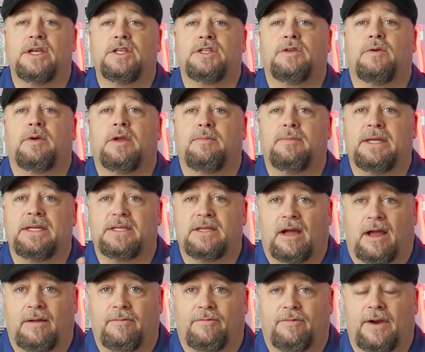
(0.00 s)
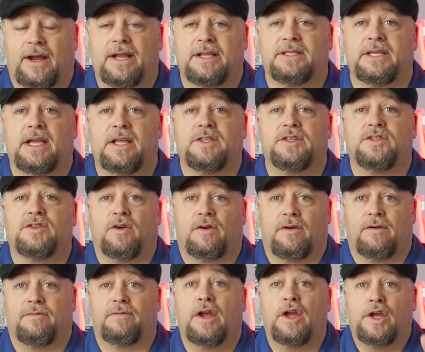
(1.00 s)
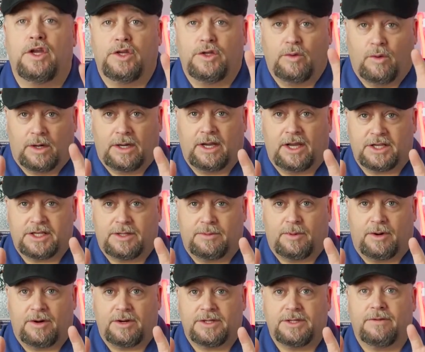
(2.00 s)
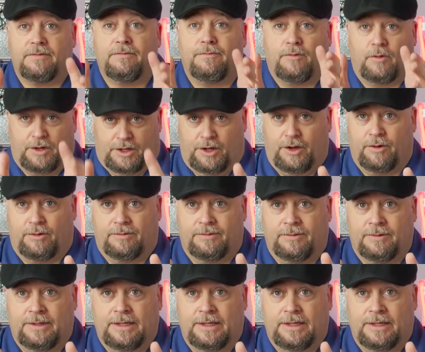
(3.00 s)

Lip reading: so we can meet time frames and serve your customers for you.